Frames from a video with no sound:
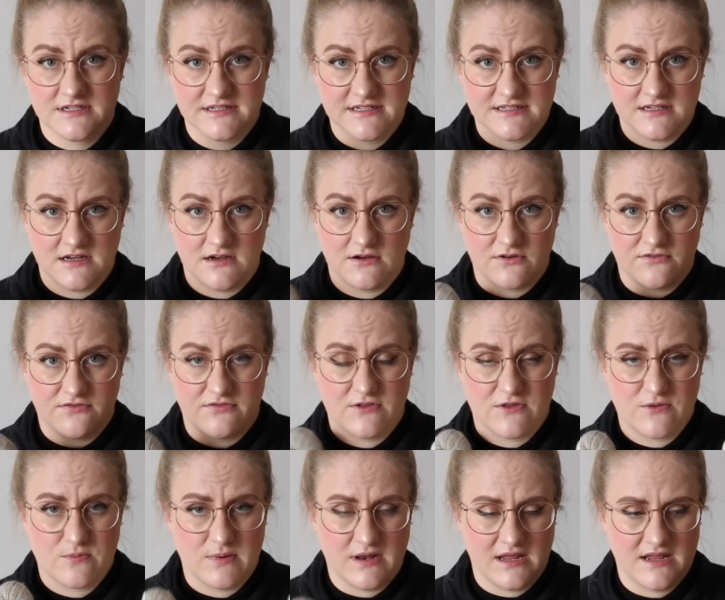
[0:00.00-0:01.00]
knitted out of
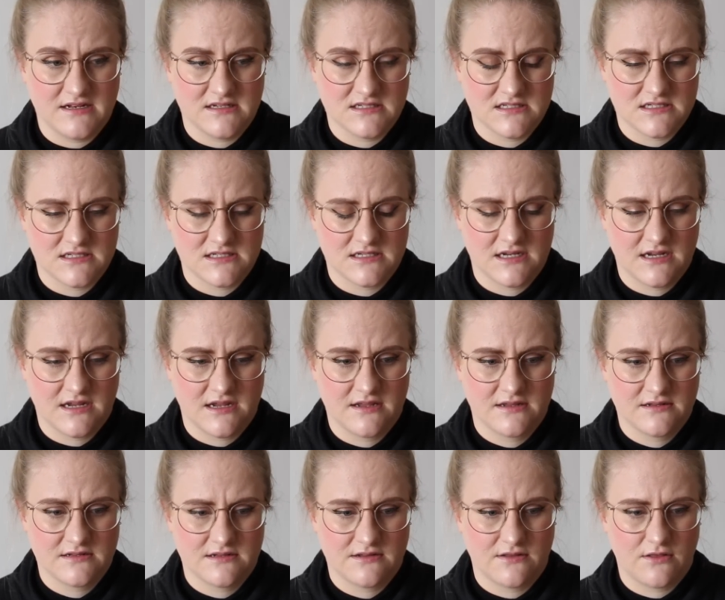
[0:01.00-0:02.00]
this blend
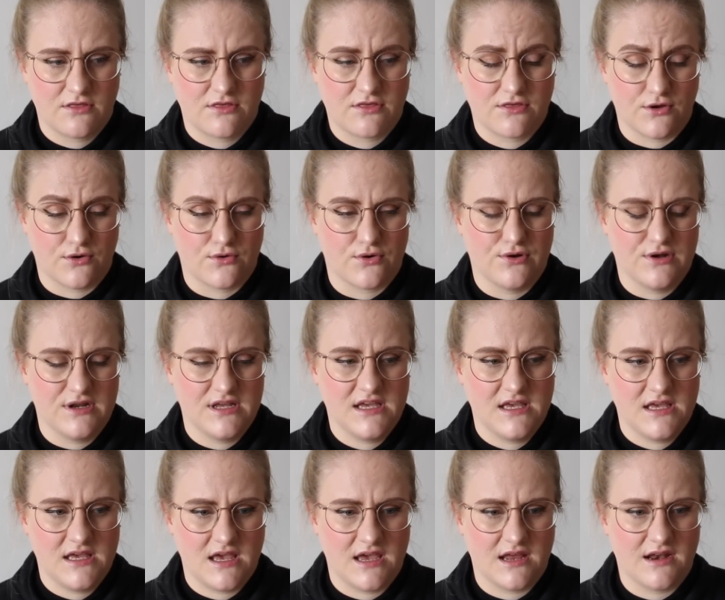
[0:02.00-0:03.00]

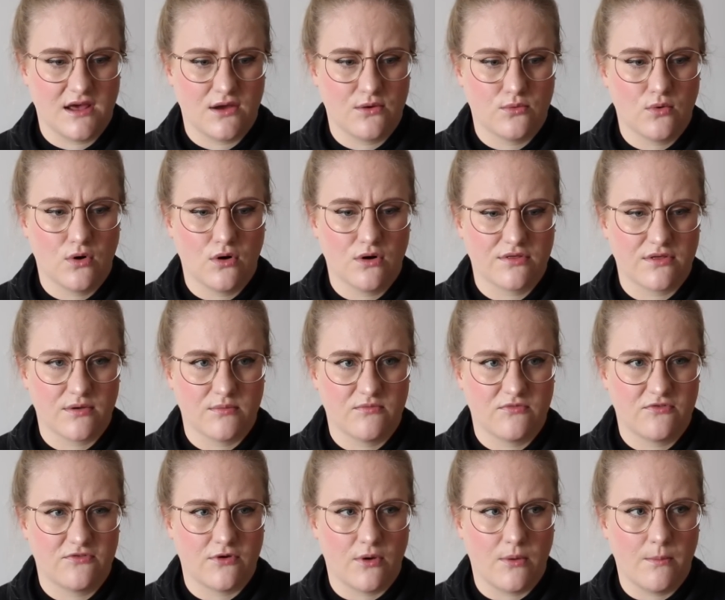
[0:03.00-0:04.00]
thoroughly, and I wore them
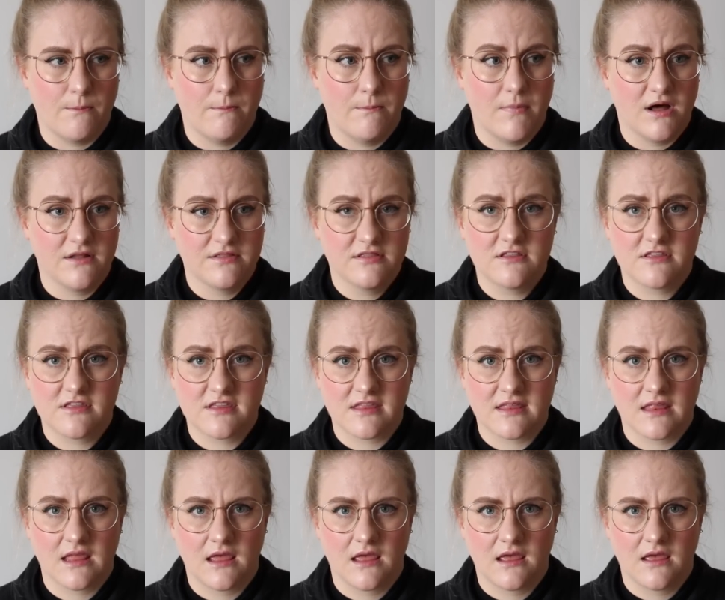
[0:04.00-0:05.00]
for
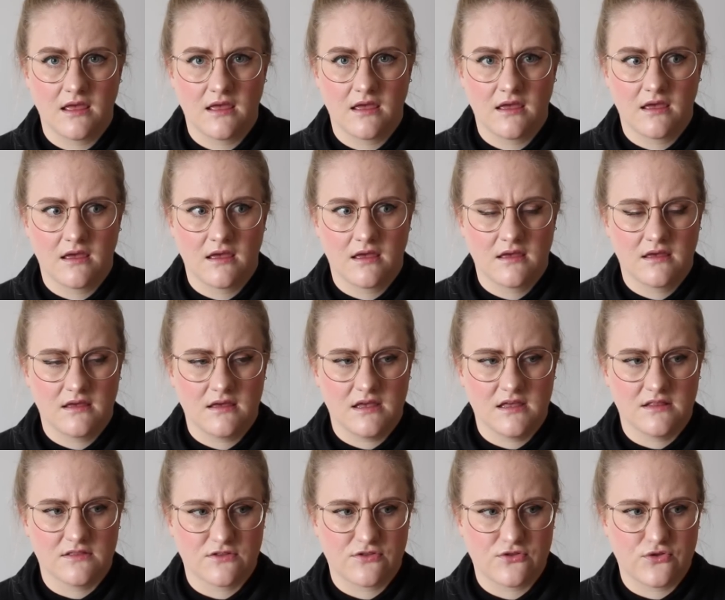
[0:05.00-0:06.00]
months
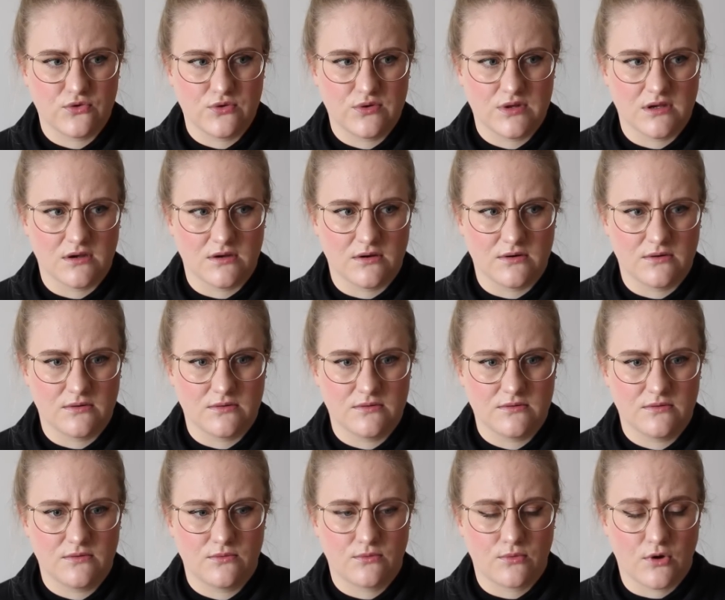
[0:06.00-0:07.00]
in the studio
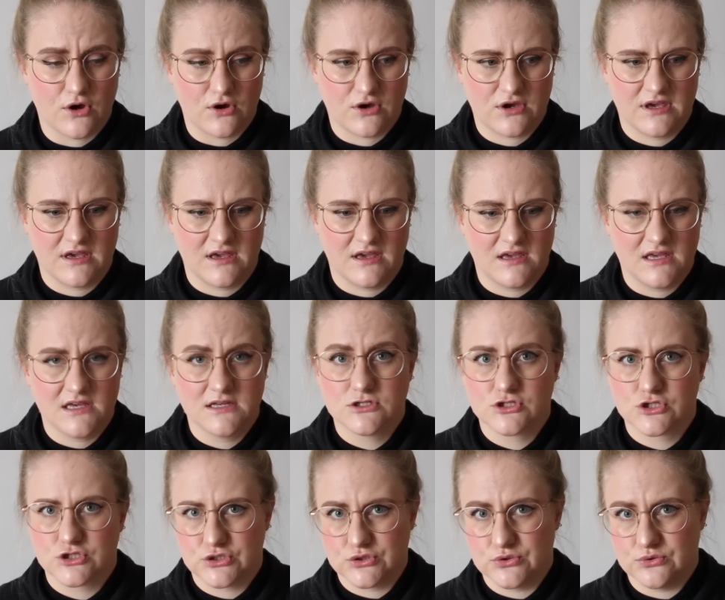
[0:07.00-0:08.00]
working in
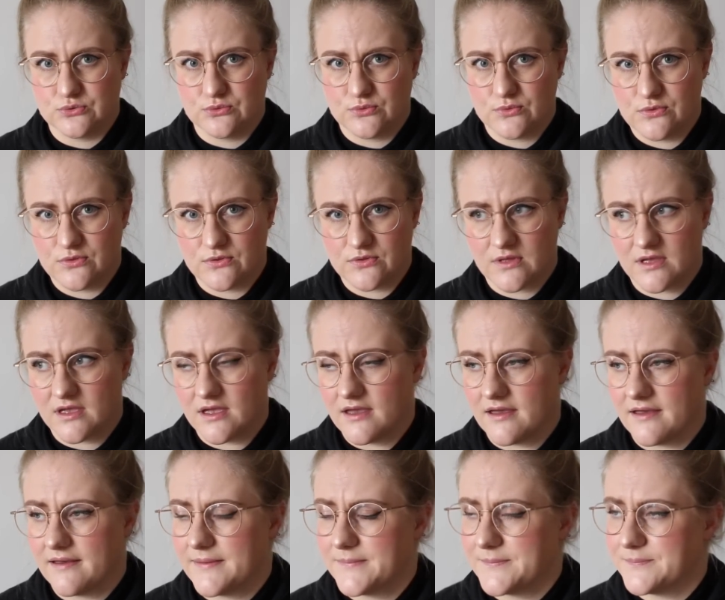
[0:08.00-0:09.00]
shoes,
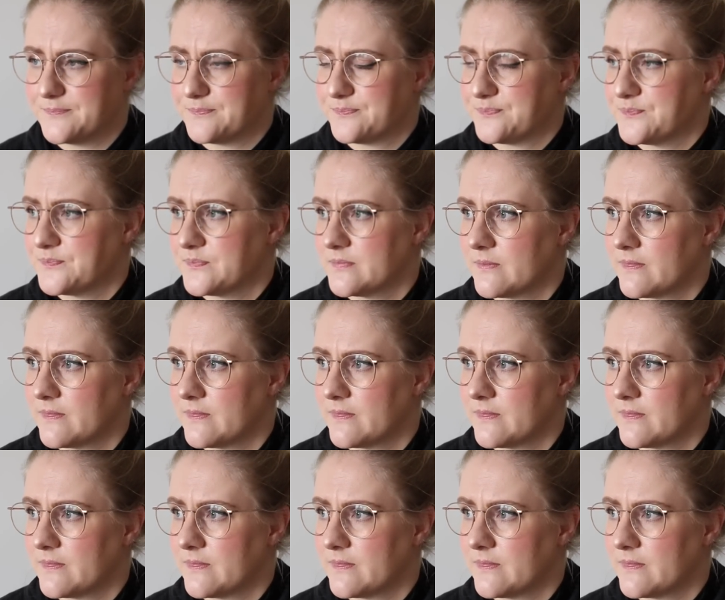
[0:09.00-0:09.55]
and